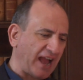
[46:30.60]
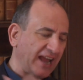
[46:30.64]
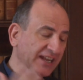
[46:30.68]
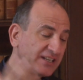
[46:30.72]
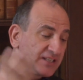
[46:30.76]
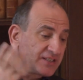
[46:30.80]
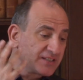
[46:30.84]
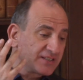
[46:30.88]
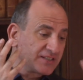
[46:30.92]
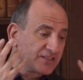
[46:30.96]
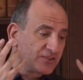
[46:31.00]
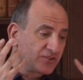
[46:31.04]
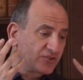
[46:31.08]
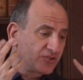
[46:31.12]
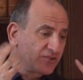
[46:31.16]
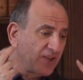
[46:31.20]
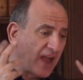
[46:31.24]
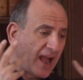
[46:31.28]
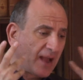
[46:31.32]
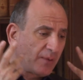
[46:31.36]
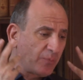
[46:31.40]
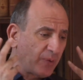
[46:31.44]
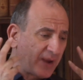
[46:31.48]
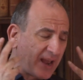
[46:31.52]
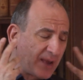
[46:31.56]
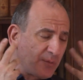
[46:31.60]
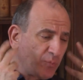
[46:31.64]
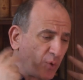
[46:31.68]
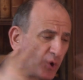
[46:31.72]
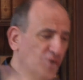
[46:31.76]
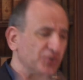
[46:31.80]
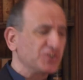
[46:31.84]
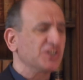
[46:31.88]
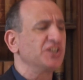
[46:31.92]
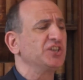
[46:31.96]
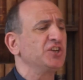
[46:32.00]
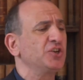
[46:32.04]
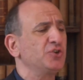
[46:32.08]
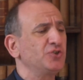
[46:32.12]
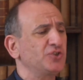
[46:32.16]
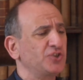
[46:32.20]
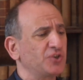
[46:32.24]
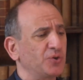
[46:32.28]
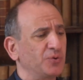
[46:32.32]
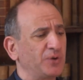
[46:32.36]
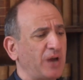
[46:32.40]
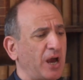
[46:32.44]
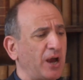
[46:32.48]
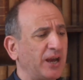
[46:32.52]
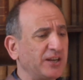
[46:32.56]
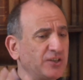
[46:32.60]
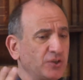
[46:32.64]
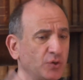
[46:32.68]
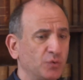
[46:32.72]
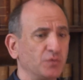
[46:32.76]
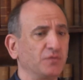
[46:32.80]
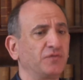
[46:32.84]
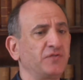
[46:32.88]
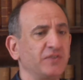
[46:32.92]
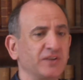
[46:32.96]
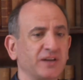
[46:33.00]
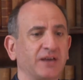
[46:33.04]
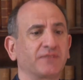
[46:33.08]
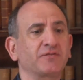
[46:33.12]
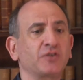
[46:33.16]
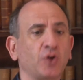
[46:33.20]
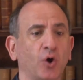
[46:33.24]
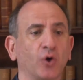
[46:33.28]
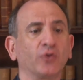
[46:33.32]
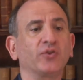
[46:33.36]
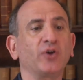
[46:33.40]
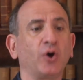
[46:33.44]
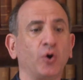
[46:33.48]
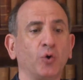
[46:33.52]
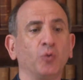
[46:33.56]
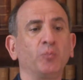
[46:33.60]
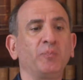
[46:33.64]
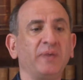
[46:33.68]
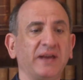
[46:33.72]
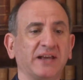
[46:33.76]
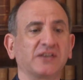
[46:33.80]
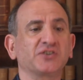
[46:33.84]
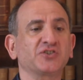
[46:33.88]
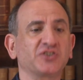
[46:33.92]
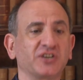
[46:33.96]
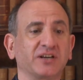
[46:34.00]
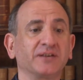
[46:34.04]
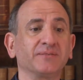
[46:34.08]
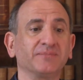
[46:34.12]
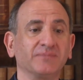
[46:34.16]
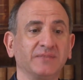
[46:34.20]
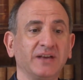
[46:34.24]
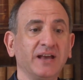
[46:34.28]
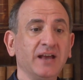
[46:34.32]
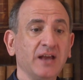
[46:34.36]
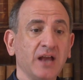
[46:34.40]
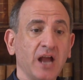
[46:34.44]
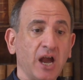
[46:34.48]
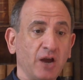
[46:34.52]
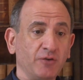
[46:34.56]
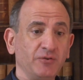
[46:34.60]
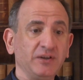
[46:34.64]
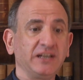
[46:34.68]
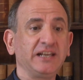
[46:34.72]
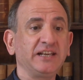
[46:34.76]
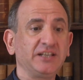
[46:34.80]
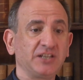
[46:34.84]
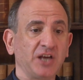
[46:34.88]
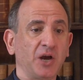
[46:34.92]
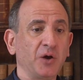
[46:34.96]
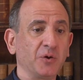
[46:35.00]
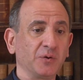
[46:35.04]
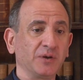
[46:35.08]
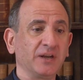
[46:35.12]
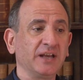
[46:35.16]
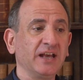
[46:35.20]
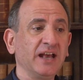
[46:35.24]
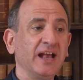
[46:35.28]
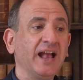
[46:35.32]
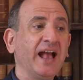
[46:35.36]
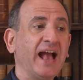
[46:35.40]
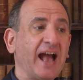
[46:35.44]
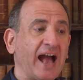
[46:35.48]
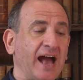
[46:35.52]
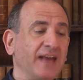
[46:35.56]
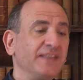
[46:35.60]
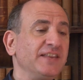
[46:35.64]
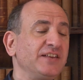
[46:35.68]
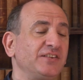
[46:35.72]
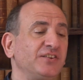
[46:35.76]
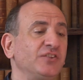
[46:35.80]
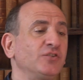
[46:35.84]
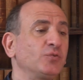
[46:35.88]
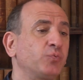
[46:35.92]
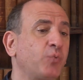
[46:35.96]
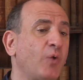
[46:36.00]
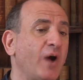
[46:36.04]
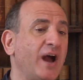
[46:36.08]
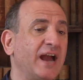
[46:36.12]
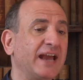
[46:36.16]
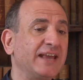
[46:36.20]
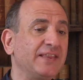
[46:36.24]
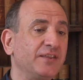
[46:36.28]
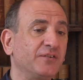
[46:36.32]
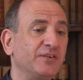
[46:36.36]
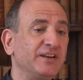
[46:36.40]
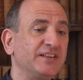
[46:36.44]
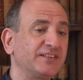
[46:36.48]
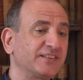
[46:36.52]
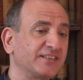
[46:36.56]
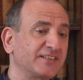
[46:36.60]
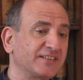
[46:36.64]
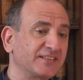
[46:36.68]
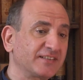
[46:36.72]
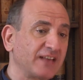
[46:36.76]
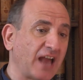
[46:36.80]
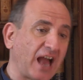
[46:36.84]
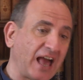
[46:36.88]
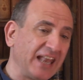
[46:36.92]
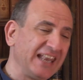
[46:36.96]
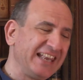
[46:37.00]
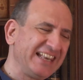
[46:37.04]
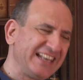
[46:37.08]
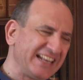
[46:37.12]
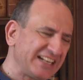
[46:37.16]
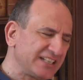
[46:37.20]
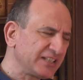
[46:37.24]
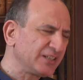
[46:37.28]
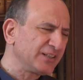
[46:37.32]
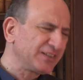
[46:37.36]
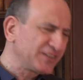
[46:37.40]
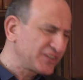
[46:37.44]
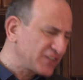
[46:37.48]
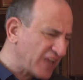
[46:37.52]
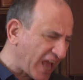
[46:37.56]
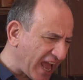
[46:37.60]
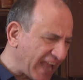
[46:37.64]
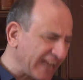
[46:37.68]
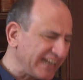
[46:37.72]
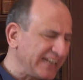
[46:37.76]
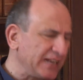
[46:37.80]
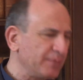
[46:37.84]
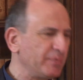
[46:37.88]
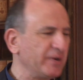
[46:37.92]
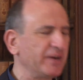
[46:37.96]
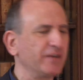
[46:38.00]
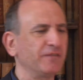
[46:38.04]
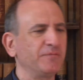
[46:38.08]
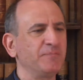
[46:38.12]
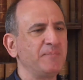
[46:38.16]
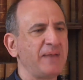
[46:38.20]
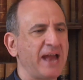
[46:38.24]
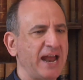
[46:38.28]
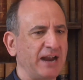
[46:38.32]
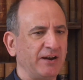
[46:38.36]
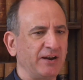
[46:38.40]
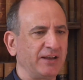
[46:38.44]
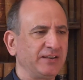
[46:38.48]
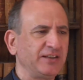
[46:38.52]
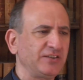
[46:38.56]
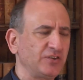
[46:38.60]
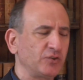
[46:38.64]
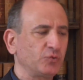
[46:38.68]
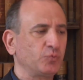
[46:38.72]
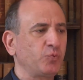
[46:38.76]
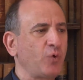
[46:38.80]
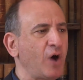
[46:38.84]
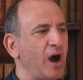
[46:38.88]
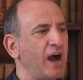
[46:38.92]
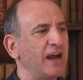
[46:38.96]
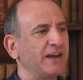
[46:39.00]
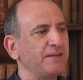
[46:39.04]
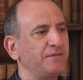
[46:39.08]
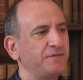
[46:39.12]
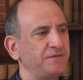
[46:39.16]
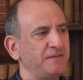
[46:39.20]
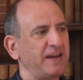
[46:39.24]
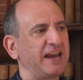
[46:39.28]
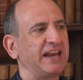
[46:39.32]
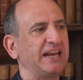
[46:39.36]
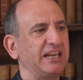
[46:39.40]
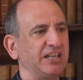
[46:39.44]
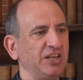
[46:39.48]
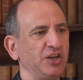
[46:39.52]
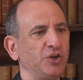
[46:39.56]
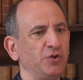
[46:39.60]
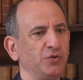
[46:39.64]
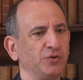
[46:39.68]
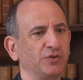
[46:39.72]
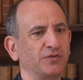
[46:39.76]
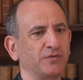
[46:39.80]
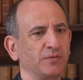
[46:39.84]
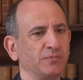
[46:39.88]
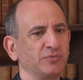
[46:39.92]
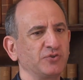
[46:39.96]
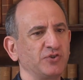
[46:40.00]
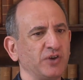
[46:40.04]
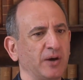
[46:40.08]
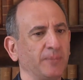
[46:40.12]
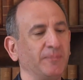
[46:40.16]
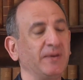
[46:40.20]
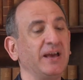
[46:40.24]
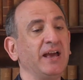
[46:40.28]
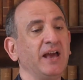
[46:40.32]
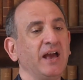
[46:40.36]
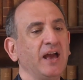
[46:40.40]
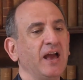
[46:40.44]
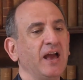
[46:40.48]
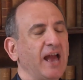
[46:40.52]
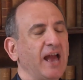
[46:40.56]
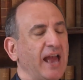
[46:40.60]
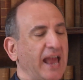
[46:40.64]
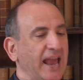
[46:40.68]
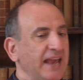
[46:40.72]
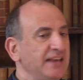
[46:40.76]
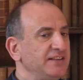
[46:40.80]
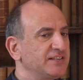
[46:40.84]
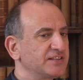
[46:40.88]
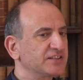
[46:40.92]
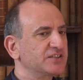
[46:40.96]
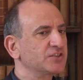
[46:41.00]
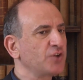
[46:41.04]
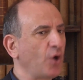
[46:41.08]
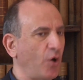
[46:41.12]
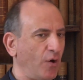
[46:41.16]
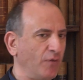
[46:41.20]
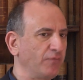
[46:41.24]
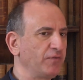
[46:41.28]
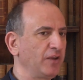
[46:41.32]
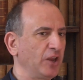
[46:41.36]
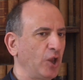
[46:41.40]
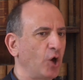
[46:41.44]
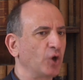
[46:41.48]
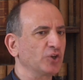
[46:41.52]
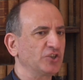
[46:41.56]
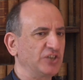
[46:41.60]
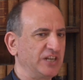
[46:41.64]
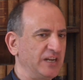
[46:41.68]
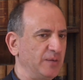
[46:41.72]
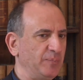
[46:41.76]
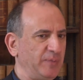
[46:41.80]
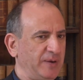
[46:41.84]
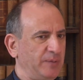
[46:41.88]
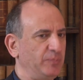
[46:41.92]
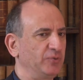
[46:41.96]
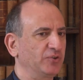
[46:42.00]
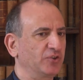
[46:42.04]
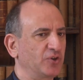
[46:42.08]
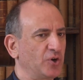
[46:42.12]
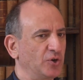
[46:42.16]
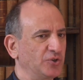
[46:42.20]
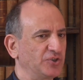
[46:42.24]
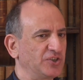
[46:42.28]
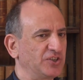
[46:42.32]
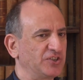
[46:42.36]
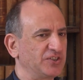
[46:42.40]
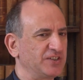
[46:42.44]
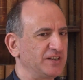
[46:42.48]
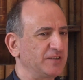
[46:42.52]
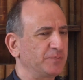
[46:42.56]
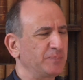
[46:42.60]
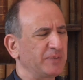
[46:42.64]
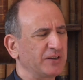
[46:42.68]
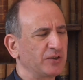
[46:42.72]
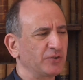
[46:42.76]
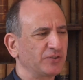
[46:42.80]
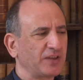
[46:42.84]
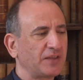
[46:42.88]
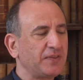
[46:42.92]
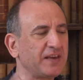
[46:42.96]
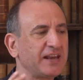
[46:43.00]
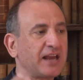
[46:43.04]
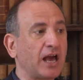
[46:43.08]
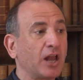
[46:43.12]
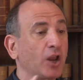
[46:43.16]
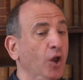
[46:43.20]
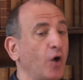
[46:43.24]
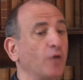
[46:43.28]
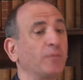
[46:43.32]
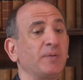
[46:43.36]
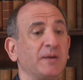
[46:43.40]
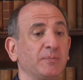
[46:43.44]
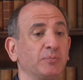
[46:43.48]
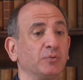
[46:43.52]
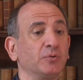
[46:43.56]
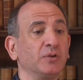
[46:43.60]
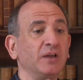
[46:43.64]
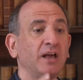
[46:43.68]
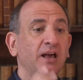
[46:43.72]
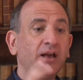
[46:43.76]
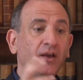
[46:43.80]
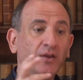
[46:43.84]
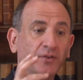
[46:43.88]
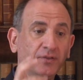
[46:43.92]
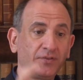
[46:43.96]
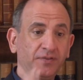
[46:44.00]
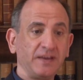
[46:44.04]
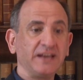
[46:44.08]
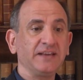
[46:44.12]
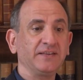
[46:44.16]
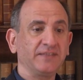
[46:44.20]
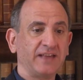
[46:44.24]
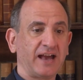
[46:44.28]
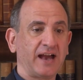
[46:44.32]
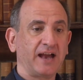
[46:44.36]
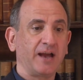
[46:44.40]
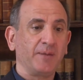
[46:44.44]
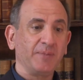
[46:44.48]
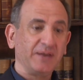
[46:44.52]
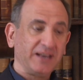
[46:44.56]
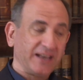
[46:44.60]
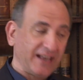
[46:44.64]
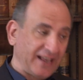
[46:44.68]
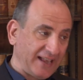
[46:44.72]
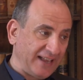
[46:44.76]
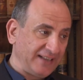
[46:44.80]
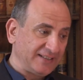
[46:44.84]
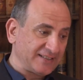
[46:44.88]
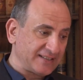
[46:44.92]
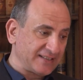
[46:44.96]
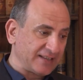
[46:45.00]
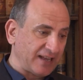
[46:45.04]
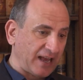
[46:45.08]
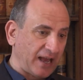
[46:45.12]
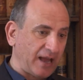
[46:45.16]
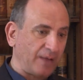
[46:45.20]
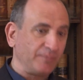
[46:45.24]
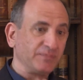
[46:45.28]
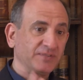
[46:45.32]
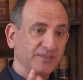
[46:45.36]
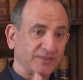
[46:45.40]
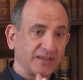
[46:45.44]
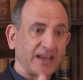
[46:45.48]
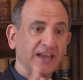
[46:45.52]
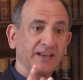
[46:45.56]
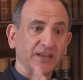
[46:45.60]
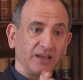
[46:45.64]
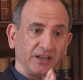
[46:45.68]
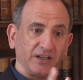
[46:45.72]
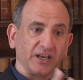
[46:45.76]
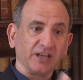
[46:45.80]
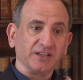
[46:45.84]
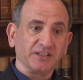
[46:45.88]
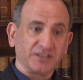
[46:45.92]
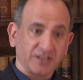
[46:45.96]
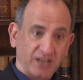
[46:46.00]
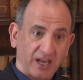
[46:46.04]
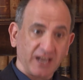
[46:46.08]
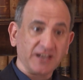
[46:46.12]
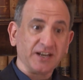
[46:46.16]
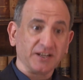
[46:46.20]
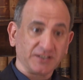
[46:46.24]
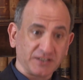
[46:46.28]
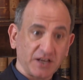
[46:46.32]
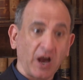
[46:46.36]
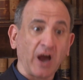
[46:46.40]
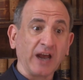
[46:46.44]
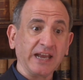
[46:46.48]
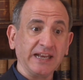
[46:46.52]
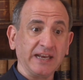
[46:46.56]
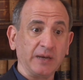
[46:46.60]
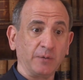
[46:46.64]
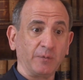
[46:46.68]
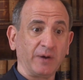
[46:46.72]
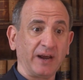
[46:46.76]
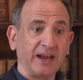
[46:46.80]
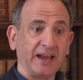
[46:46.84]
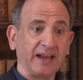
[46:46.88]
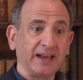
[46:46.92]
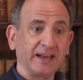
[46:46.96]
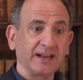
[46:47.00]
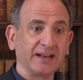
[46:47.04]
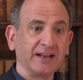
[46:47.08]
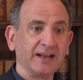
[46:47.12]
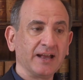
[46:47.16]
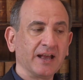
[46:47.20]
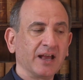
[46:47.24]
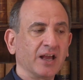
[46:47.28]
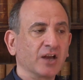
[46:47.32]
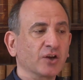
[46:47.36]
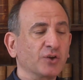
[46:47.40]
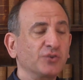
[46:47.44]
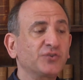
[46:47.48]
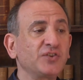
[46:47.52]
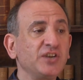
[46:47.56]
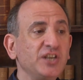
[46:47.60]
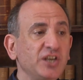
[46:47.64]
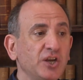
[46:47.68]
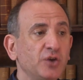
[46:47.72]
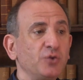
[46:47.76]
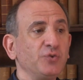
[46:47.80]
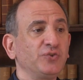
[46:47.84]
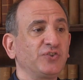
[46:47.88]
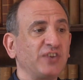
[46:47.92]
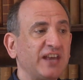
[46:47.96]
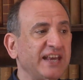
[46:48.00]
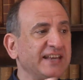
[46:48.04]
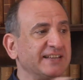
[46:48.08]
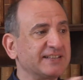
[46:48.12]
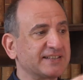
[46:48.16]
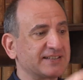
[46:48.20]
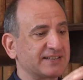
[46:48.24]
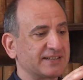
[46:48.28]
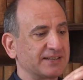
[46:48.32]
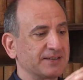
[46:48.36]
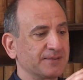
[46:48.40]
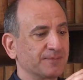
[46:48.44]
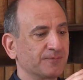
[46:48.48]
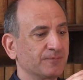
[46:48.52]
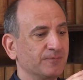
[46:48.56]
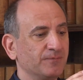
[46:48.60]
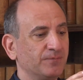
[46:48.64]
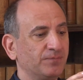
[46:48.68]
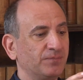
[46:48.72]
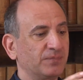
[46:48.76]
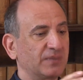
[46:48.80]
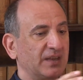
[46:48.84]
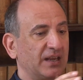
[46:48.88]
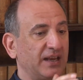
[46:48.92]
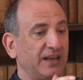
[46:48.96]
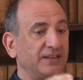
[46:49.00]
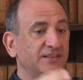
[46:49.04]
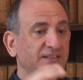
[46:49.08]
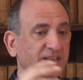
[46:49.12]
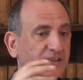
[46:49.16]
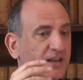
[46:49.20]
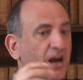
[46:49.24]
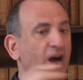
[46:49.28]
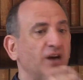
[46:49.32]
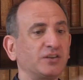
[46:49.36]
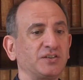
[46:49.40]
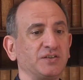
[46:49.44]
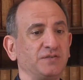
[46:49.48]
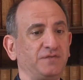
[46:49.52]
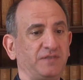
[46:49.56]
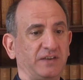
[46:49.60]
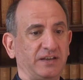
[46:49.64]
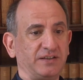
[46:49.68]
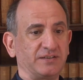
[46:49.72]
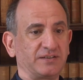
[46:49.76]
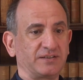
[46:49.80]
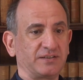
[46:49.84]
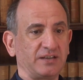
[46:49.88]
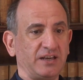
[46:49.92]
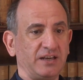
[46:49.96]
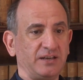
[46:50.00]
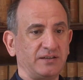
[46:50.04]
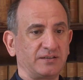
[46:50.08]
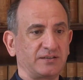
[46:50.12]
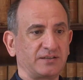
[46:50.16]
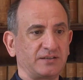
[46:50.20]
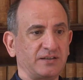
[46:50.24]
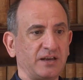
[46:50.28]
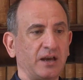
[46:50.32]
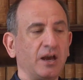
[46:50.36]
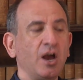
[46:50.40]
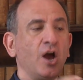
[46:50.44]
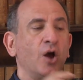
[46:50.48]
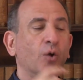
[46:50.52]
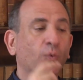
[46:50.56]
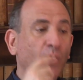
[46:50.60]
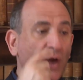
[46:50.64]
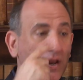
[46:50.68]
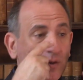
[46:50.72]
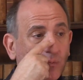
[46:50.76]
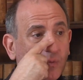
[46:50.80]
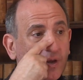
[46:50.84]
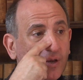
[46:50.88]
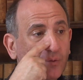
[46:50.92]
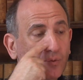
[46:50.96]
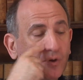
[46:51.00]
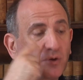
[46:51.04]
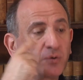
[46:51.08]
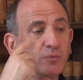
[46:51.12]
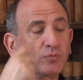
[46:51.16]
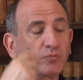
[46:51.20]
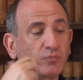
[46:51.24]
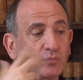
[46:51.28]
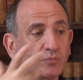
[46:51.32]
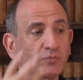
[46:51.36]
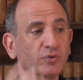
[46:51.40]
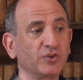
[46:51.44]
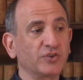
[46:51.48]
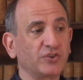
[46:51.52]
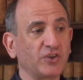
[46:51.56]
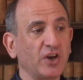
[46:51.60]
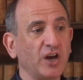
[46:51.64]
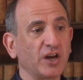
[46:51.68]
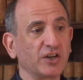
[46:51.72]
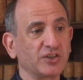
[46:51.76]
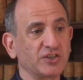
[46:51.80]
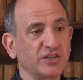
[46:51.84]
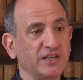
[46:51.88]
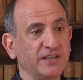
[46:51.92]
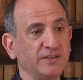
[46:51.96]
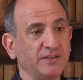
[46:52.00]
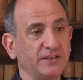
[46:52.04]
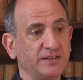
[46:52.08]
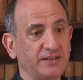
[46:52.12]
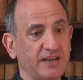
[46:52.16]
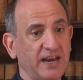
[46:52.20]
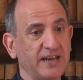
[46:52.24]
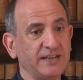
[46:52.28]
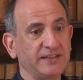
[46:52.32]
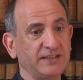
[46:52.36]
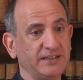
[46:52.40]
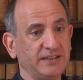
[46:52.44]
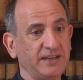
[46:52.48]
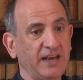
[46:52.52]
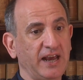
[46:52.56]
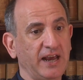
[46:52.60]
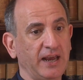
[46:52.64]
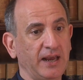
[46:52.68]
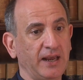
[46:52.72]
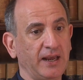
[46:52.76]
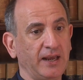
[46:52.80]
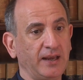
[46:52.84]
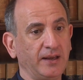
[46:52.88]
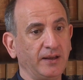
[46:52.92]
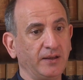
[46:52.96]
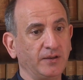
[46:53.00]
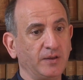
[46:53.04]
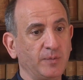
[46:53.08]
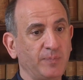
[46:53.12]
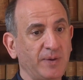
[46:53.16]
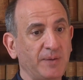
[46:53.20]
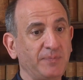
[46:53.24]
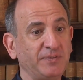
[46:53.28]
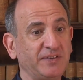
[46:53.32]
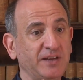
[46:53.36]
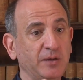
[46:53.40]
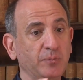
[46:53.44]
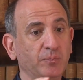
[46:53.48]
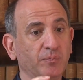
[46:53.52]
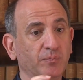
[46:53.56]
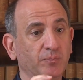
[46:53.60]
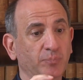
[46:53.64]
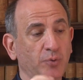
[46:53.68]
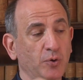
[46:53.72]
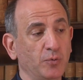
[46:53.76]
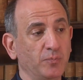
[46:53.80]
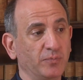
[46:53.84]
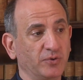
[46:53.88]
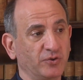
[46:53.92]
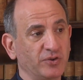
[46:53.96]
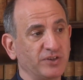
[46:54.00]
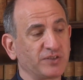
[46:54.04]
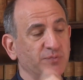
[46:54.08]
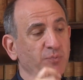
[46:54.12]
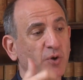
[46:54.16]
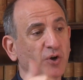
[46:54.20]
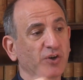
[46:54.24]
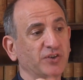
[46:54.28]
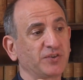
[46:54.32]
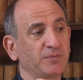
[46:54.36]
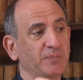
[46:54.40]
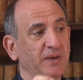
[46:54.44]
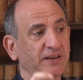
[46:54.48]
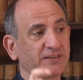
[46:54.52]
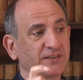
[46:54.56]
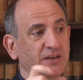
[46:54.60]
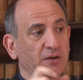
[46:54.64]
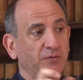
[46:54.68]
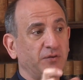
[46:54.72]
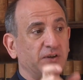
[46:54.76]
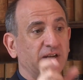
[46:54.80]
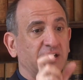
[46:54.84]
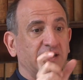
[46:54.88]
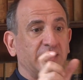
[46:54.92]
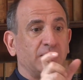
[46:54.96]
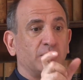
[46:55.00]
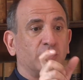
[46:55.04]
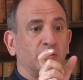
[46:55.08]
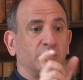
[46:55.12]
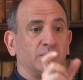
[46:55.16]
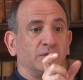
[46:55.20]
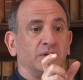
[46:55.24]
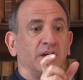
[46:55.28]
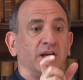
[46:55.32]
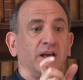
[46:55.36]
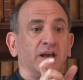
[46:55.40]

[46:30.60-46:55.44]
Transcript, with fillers: I, when I watch a news show now, I don't feel I've got the whole picture. I really don't. And this is why there is a little tiny bit of merit. This is why fake news from Trump is sort of lodging in people's consciousness, because I think a lot of people think that. I mean, it's, I'm saying it in, in a tiny way. Because the news is, it's an artifice. It's uh, when we were researching The Day Today, the B B C put Chris Morris and myself on a little